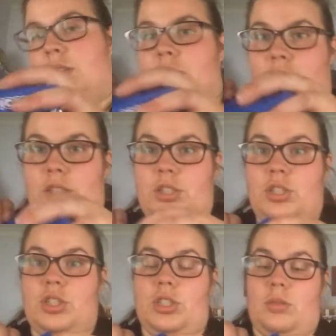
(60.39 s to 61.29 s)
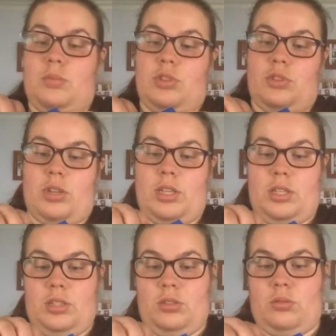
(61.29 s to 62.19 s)
So let's just jump
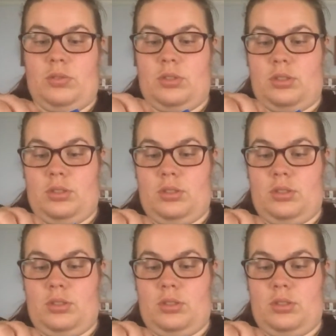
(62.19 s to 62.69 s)
straight into it.